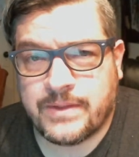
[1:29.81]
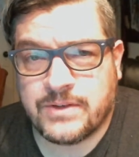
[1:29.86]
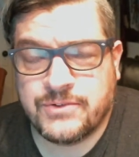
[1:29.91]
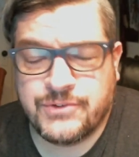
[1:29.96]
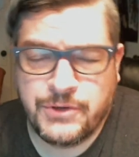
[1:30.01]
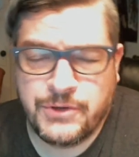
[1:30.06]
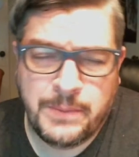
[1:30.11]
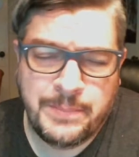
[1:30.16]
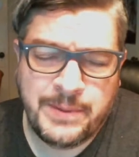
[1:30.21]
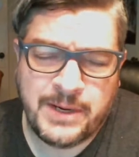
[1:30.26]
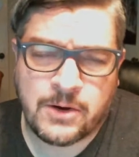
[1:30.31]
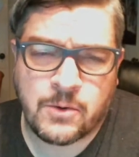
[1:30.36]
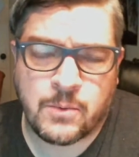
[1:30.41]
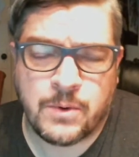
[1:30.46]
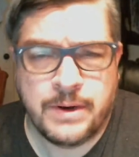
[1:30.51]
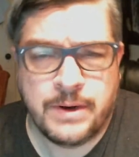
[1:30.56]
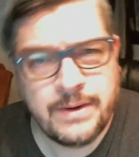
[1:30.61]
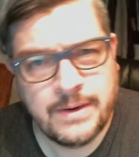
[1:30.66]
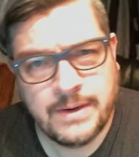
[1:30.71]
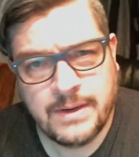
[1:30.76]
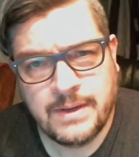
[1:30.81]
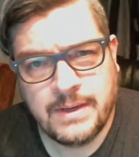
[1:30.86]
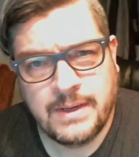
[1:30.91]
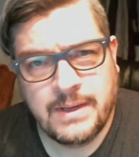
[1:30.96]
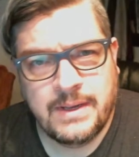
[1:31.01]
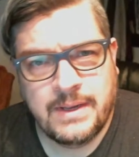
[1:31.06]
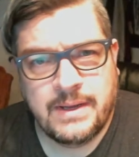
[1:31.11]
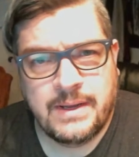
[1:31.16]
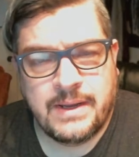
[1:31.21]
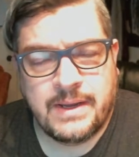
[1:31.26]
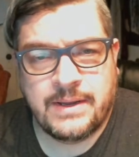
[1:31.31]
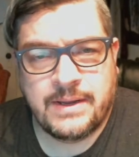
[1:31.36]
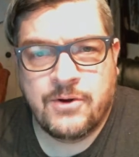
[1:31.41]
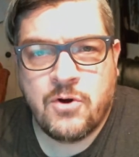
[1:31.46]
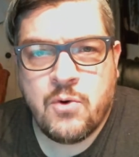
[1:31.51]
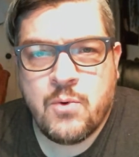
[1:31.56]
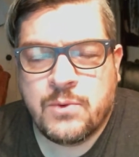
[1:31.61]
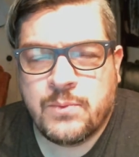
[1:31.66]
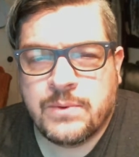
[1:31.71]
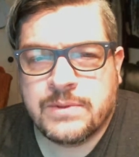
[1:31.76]
So you pick one, and
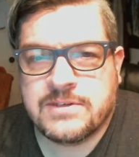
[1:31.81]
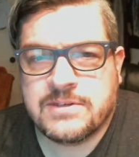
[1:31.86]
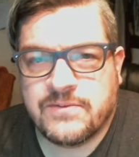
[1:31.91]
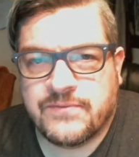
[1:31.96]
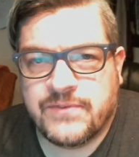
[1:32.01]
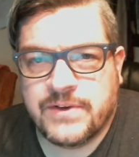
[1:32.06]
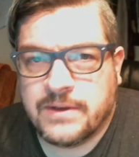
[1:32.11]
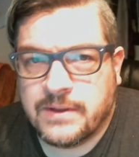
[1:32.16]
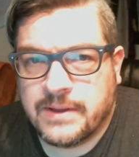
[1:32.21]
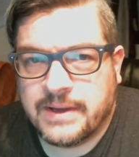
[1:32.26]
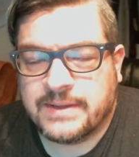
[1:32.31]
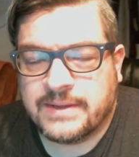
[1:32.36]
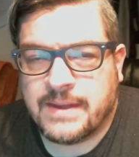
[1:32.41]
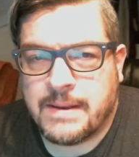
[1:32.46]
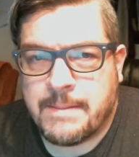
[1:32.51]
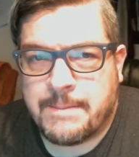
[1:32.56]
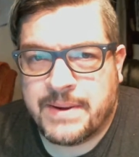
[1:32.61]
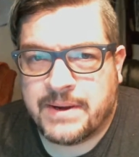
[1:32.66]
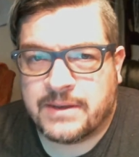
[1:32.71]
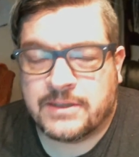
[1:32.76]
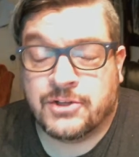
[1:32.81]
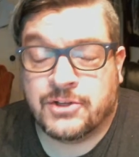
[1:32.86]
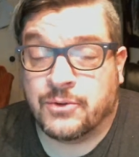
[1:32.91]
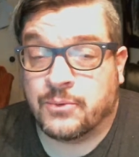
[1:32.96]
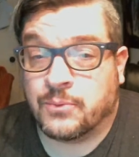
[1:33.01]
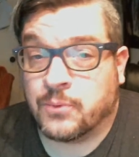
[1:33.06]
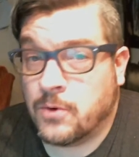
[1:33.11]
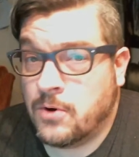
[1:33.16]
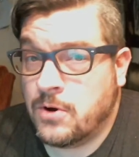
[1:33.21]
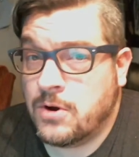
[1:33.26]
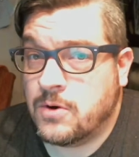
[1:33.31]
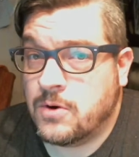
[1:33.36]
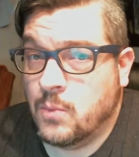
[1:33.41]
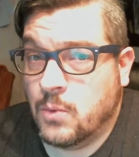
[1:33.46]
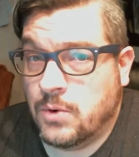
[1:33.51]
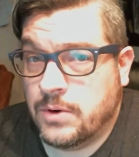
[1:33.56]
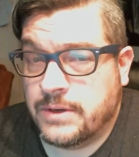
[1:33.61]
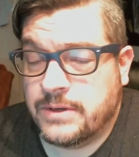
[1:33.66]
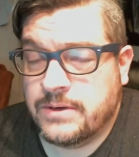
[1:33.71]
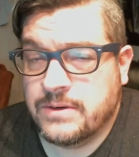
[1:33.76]
no one wants to feel like they picked the wrong
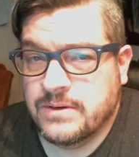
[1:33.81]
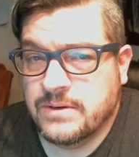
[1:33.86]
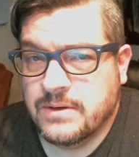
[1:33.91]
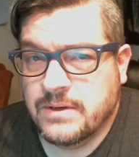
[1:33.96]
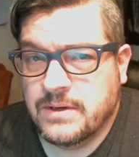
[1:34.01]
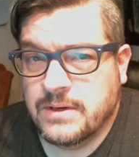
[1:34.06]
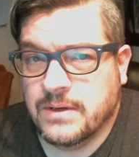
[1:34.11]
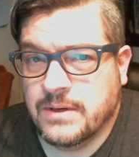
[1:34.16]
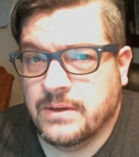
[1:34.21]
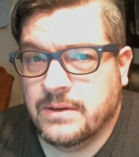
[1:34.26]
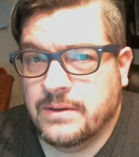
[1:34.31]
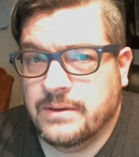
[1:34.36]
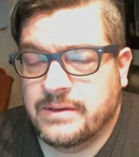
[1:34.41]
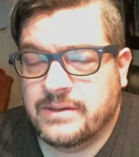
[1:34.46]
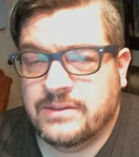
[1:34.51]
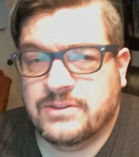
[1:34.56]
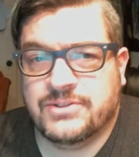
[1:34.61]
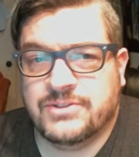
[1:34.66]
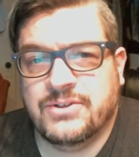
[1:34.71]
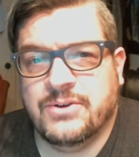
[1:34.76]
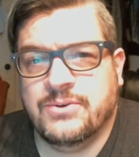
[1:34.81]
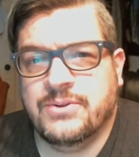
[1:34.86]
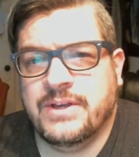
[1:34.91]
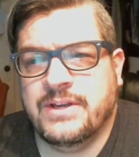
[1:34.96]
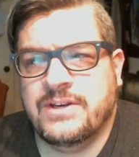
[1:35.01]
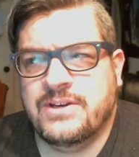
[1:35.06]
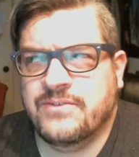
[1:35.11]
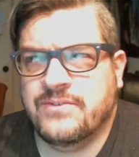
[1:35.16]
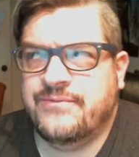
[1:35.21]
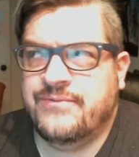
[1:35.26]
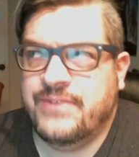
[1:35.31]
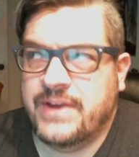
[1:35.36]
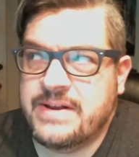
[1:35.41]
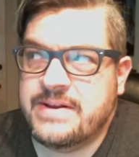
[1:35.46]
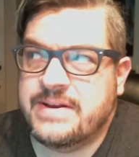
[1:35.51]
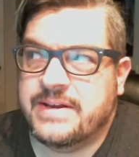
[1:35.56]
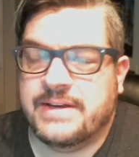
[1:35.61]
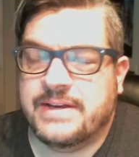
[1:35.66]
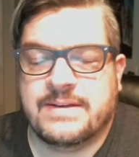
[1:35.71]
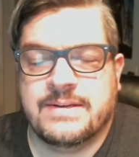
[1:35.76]
one, and so they
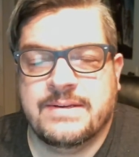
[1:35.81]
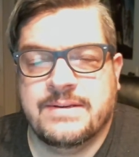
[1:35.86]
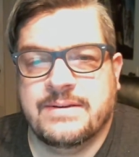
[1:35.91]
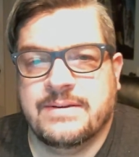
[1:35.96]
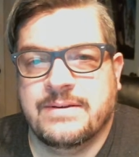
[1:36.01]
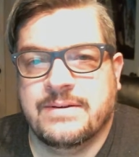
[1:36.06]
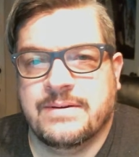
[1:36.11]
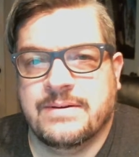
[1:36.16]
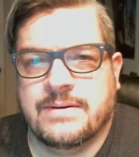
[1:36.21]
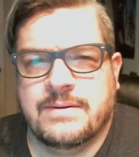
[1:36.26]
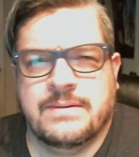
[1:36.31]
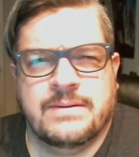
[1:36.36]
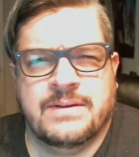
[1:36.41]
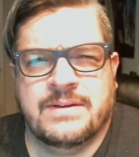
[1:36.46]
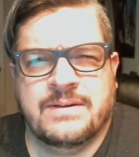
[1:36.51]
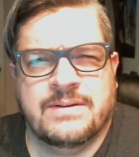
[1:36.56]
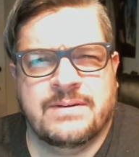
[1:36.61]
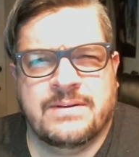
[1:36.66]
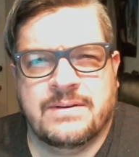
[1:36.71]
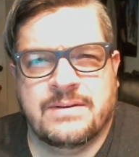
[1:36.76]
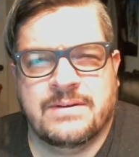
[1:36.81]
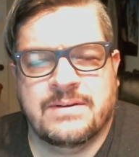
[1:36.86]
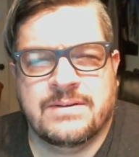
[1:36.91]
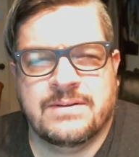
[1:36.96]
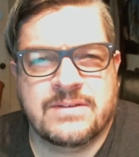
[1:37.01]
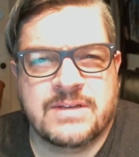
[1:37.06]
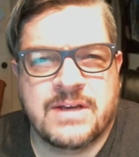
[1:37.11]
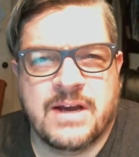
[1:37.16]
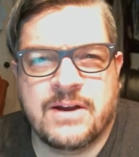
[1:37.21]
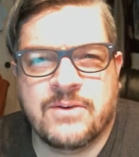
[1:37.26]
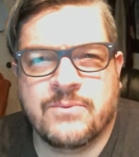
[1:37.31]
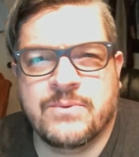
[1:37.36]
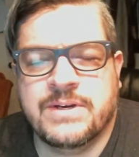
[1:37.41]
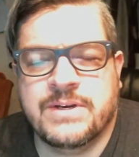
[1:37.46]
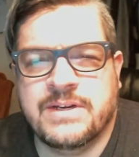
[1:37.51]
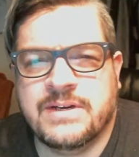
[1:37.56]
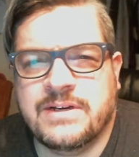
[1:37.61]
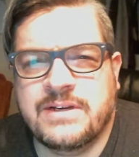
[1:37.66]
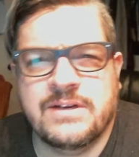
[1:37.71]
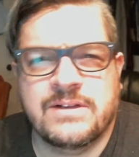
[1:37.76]
defend it. And it's kind of
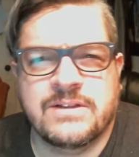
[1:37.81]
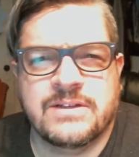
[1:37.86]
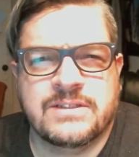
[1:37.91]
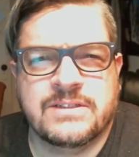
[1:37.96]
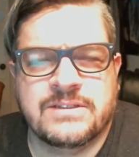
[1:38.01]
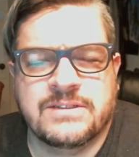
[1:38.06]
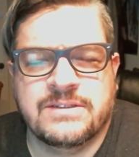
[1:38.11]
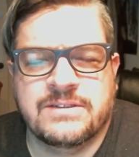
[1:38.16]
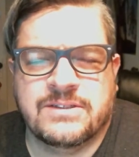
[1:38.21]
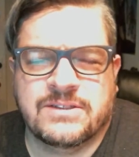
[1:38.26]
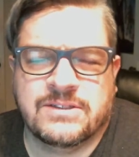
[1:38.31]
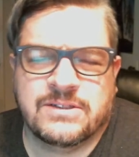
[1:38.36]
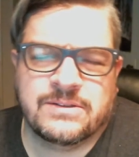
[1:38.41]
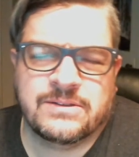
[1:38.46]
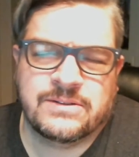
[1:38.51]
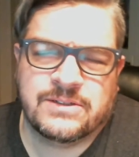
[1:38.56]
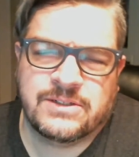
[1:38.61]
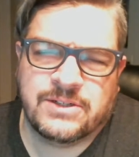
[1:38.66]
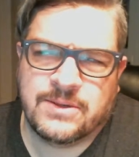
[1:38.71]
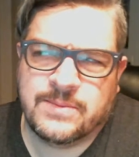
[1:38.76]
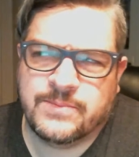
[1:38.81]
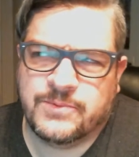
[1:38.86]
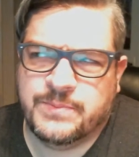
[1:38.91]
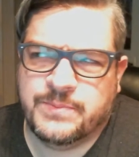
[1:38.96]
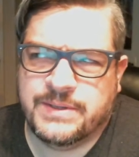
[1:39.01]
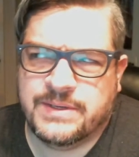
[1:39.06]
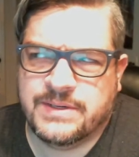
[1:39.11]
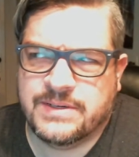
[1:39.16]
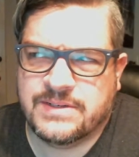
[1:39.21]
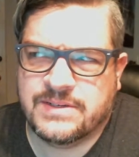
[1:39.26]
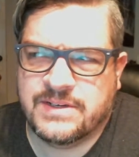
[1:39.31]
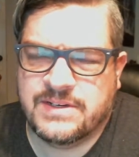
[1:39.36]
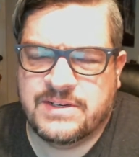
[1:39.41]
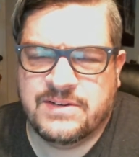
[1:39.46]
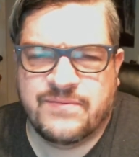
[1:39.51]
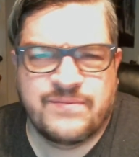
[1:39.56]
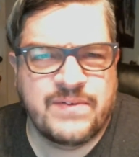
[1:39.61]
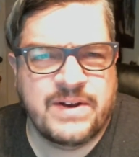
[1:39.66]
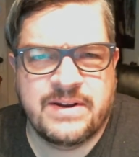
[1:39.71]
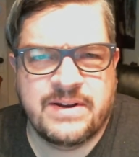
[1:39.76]
ridiculous in certain terms because they
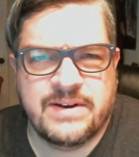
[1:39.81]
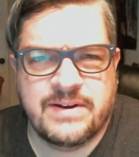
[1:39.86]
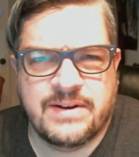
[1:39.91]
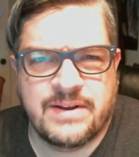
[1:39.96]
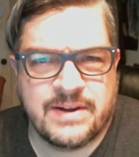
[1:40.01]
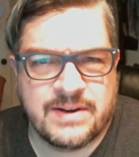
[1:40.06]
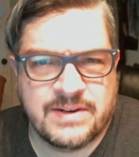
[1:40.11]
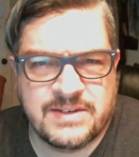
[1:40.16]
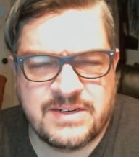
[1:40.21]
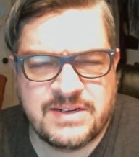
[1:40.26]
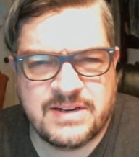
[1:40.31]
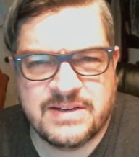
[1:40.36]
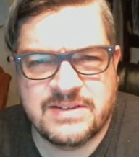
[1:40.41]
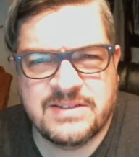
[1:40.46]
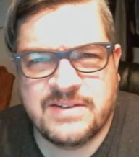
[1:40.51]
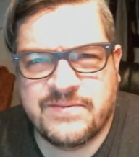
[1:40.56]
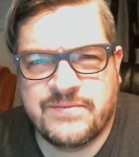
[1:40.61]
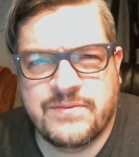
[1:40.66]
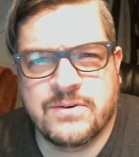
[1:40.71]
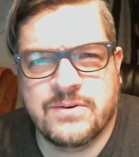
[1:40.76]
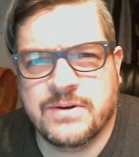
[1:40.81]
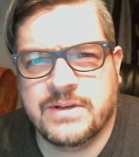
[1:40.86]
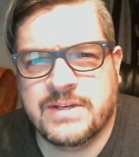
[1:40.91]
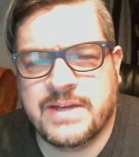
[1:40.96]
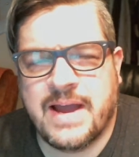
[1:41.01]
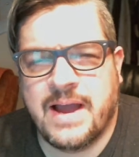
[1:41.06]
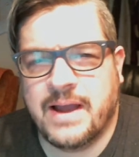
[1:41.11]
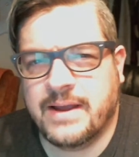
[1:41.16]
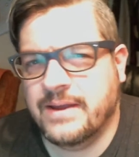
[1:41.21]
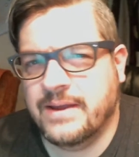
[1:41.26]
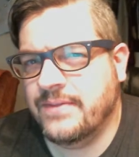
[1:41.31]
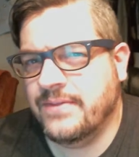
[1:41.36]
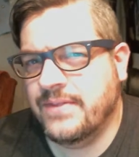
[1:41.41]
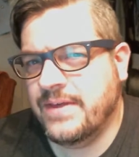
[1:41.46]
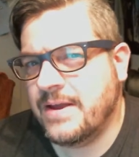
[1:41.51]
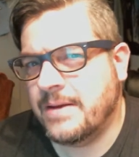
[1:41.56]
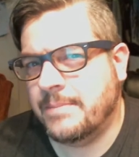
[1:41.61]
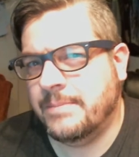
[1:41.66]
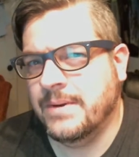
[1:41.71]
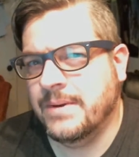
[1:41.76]
defend it, like I said, as if you're attacking
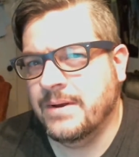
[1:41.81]
them.